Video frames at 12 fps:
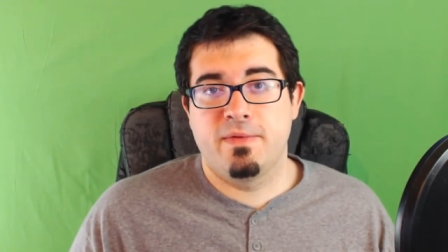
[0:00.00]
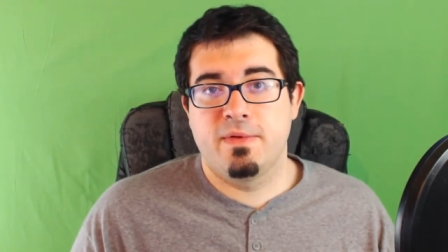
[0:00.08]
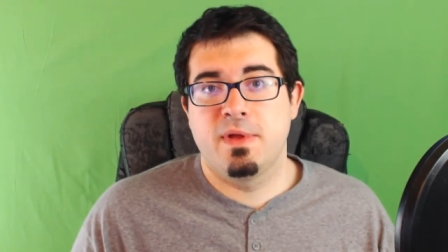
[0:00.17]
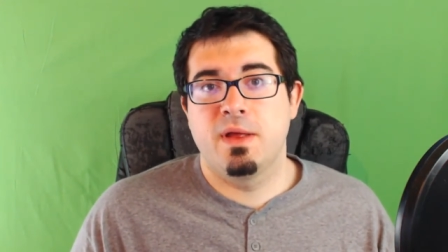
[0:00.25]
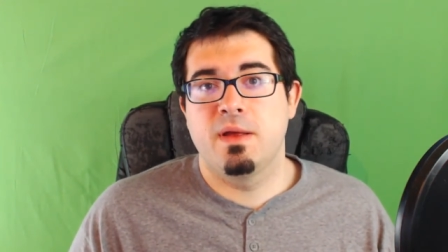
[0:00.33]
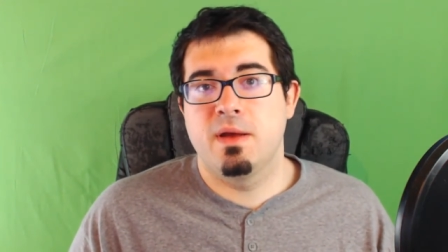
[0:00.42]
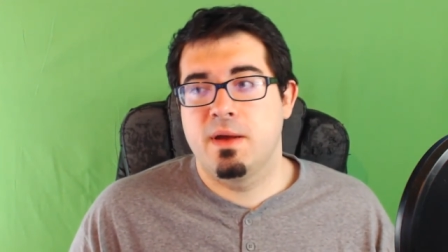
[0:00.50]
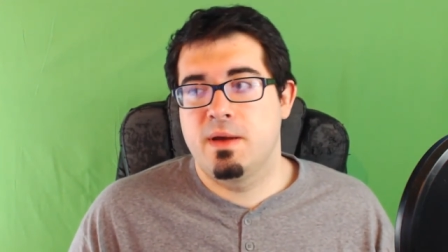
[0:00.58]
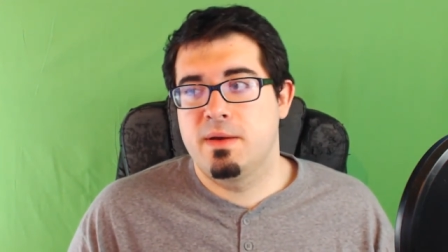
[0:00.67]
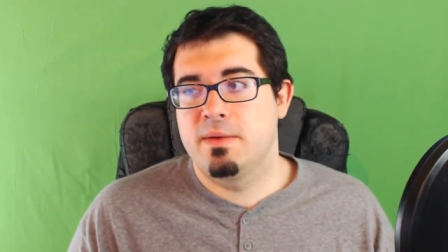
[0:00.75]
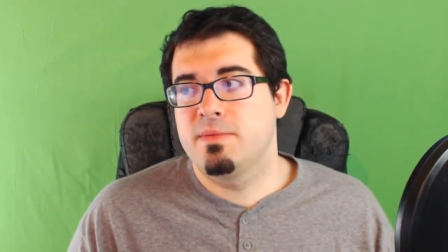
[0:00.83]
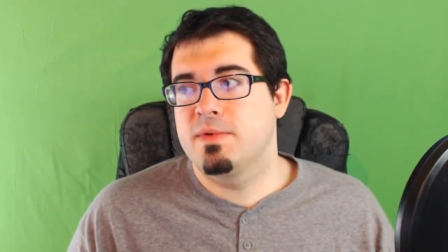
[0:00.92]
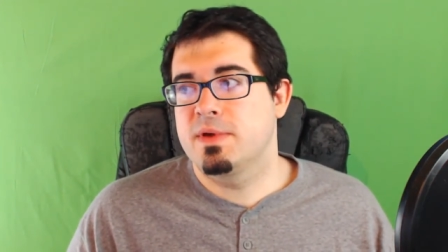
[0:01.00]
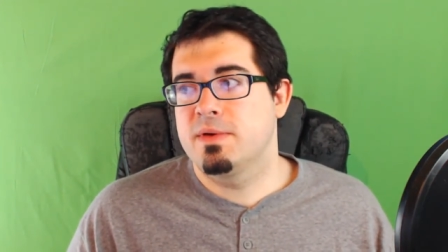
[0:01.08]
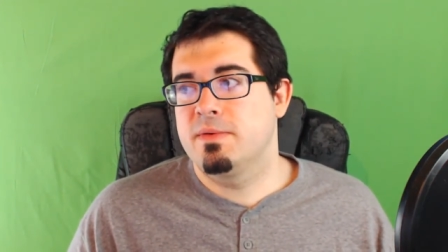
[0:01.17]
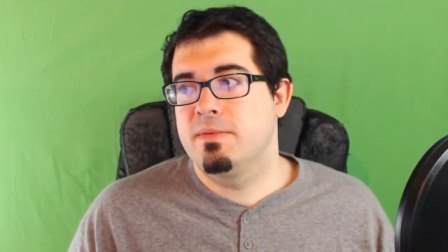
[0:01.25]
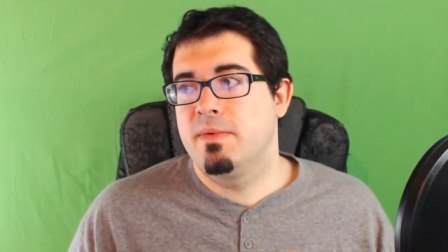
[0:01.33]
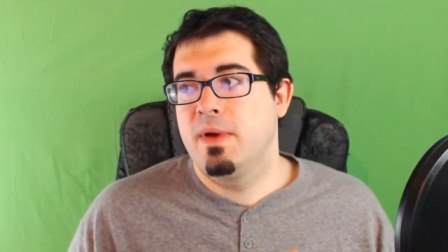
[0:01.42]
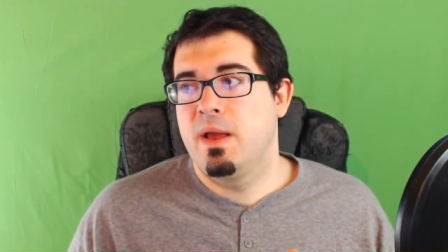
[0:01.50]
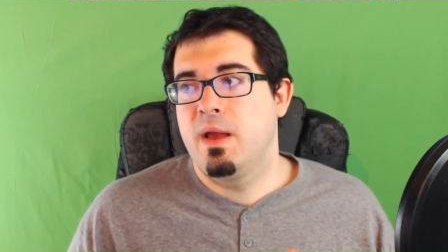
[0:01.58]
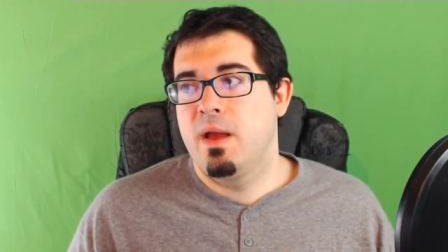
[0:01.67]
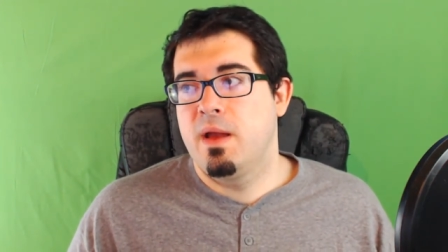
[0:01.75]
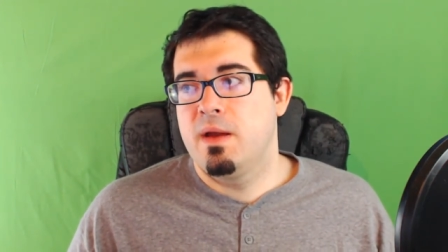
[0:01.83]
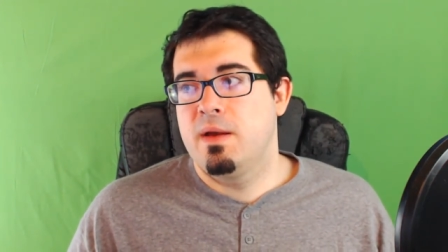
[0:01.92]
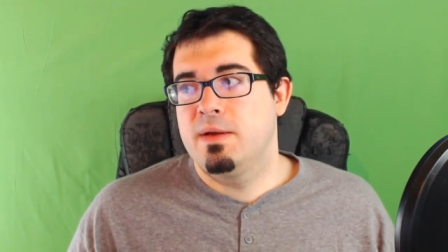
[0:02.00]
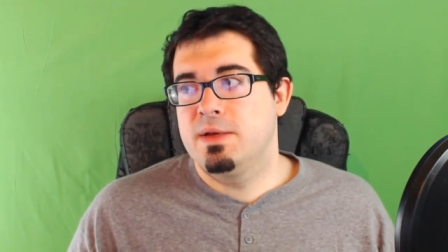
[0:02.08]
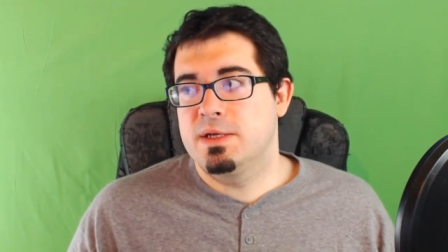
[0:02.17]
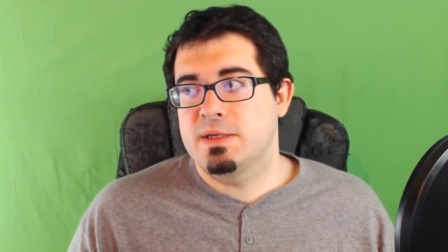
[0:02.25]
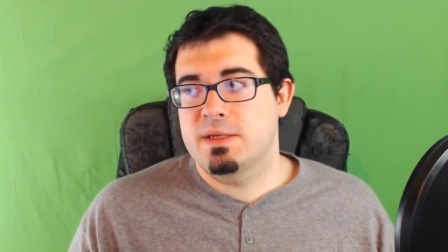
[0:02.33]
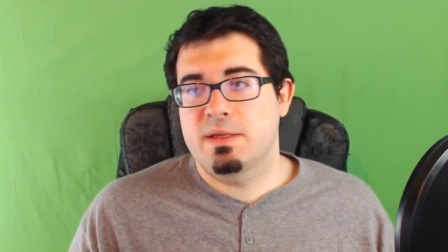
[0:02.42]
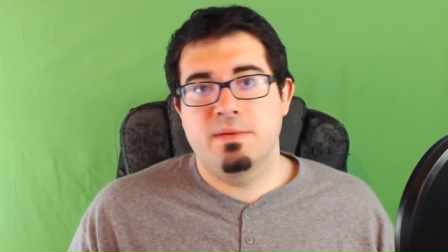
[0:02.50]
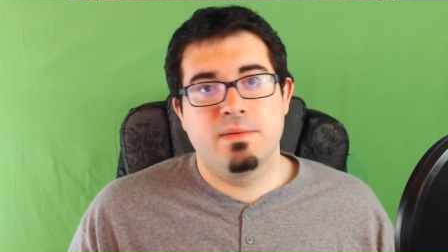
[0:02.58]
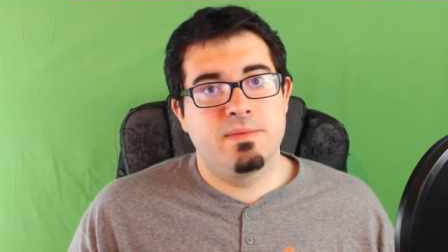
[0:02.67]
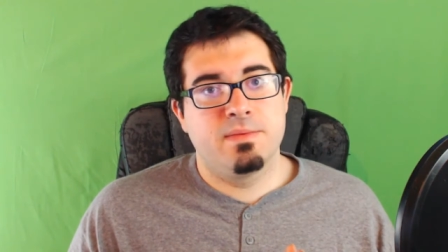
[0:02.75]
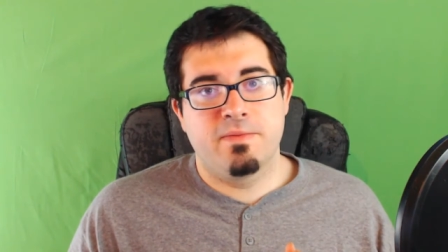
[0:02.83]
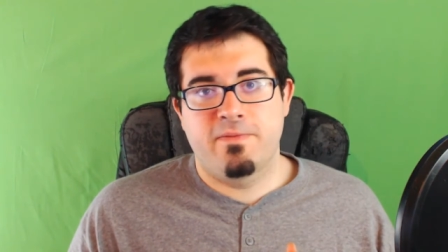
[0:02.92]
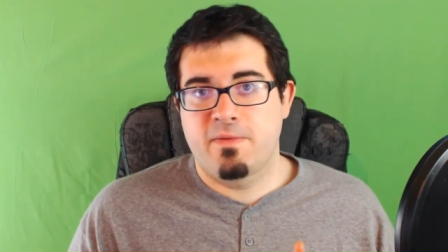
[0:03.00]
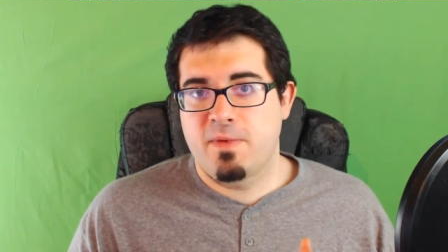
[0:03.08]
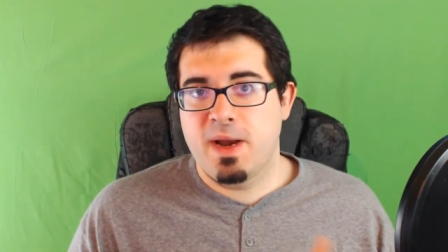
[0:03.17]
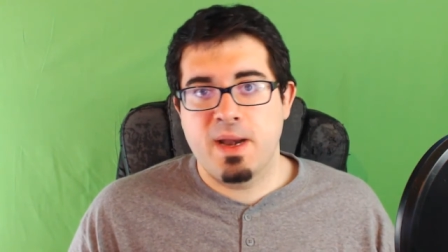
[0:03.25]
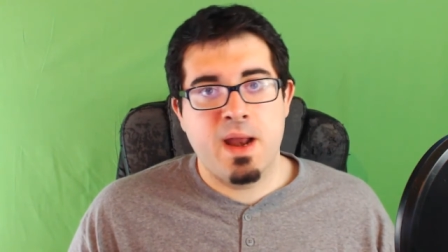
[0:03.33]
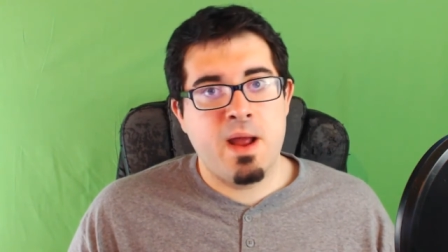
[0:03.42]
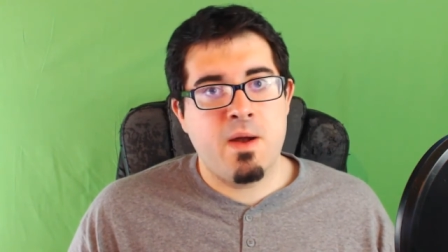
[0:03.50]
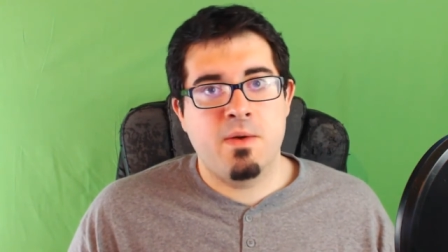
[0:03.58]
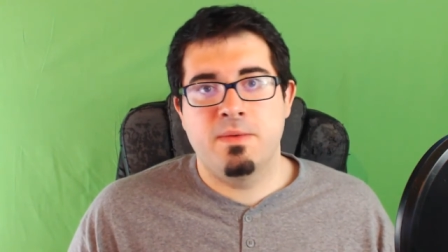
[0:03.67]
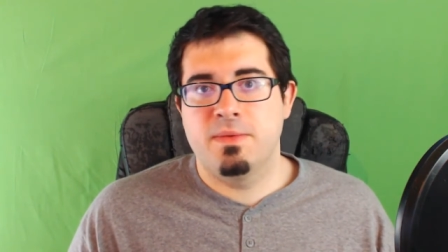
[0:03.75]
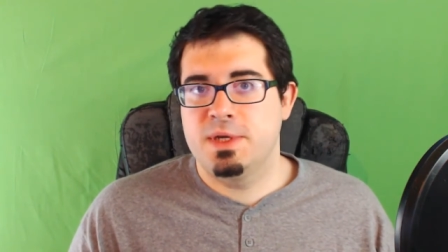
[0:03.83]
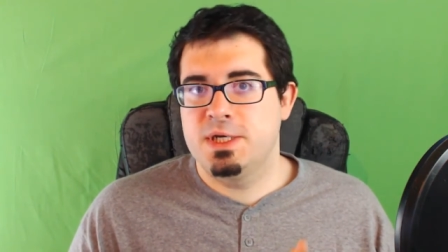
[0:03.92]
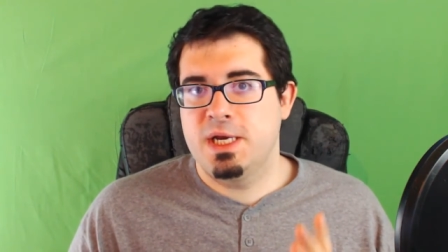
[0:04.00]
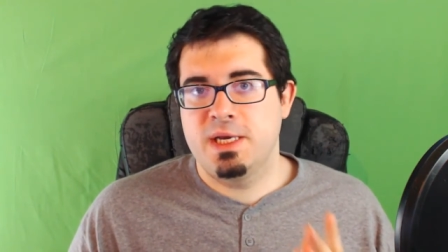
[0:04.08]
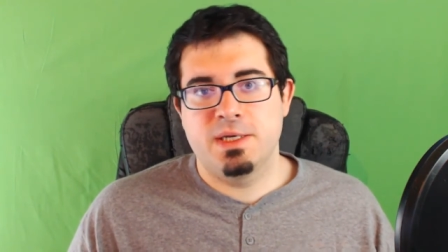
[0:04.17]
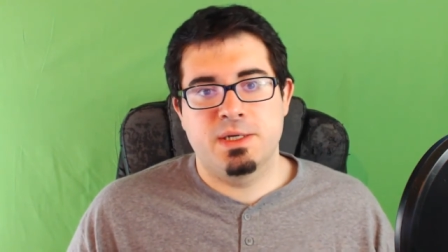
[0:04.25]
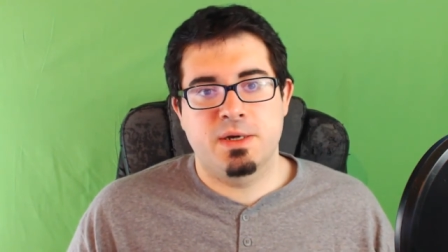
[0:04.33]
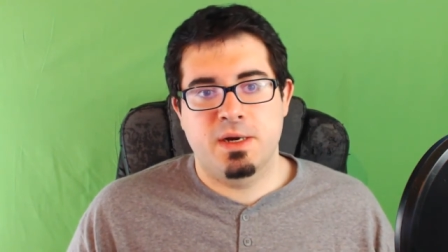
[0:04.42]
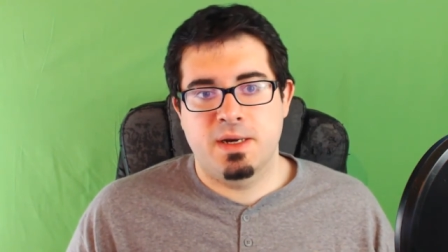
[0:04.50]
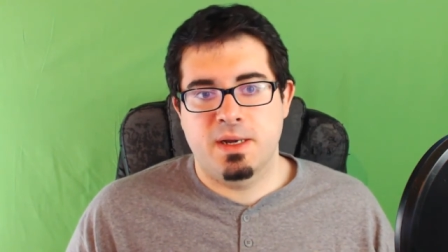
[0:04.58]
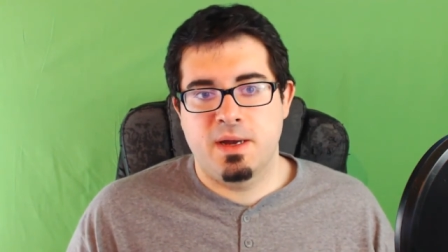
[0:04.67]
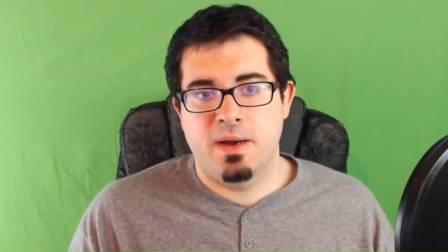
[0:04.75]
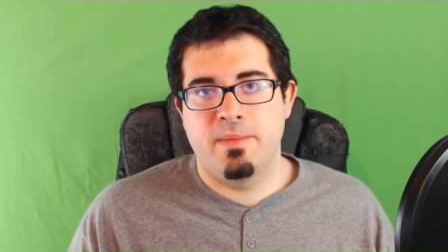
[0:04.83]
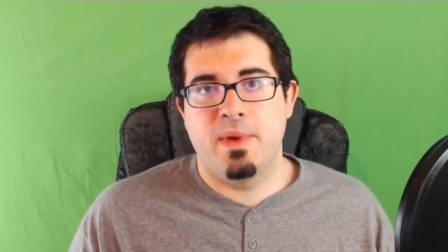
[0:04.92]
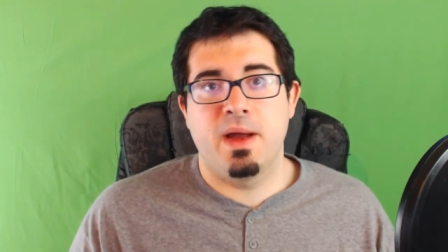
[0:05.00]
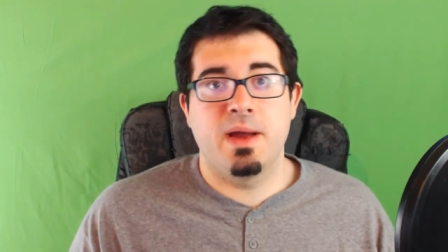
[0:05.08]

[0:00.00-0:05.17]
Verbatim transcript: Uh, so just for right now, the changes are going to come.